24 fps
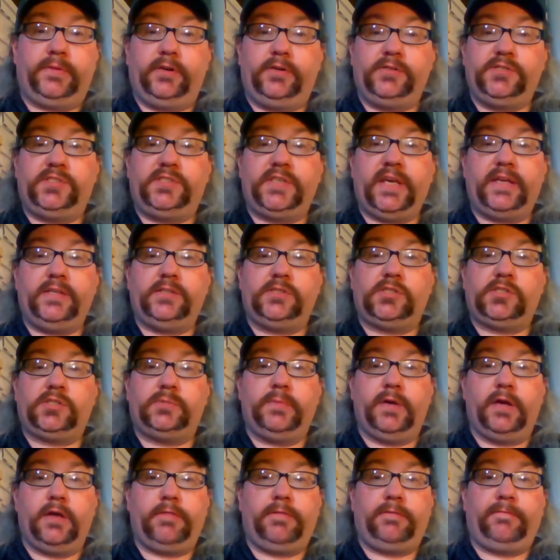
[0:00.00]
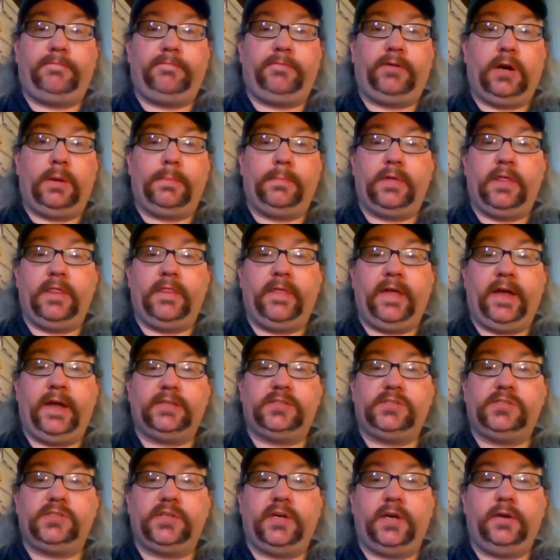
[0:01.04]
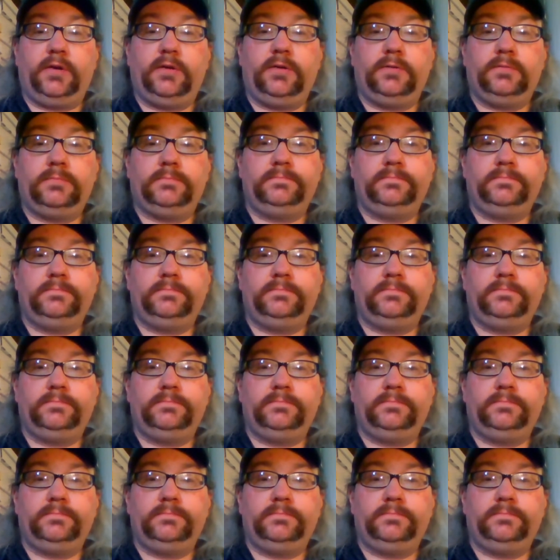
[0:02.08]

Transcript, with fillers: There's Zane Smith from that set.